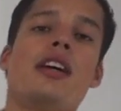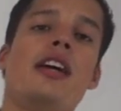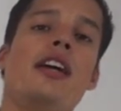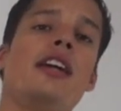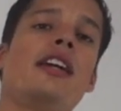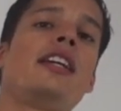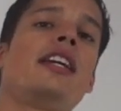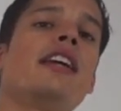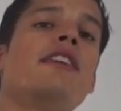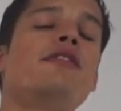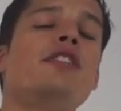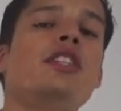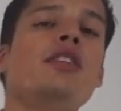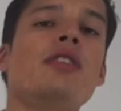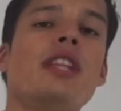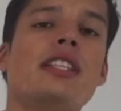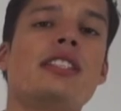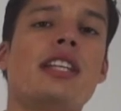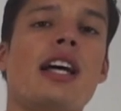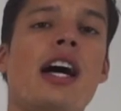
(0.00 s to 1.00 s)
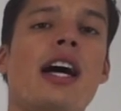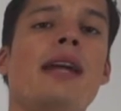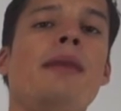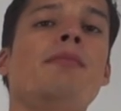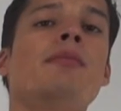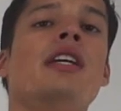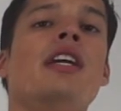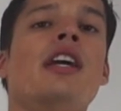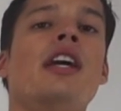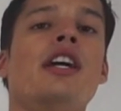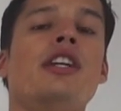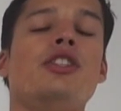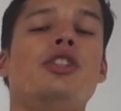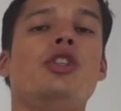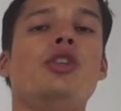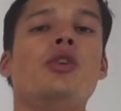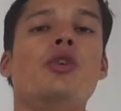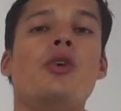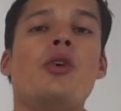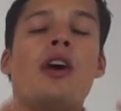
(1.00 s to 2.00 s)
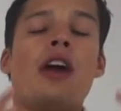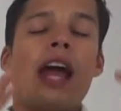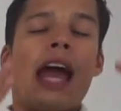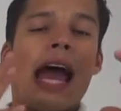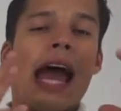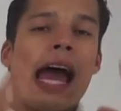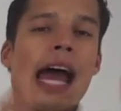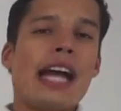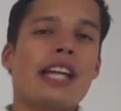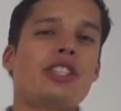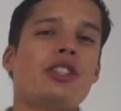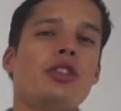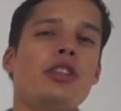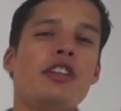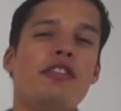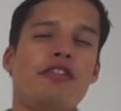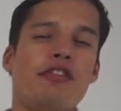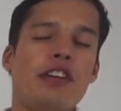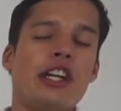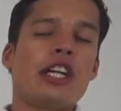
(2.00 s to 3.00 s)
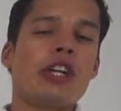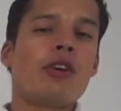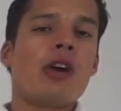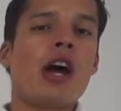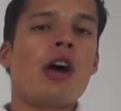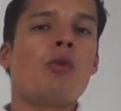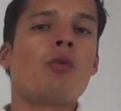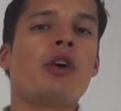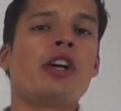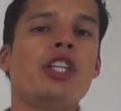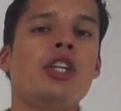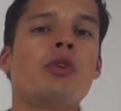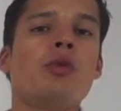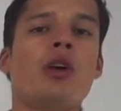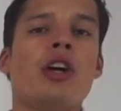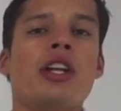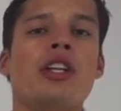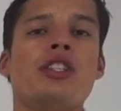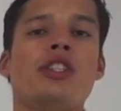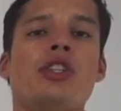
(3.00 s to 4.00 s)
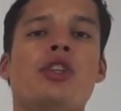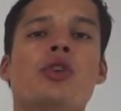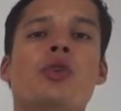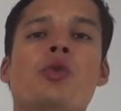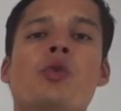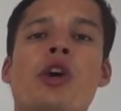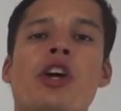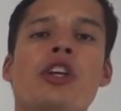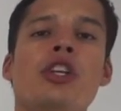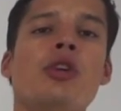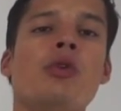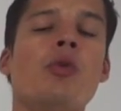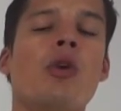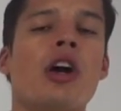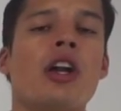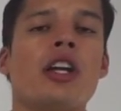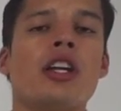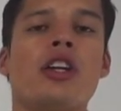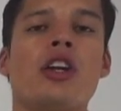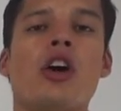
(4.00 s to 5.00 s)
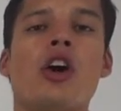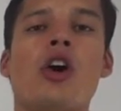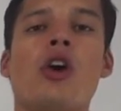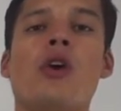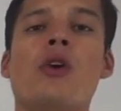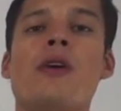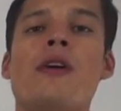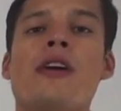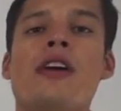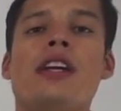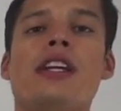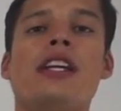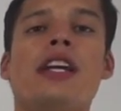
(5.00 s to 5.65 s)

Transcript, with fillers: It gives you the time to actually figure out what you want to do, where you want to go,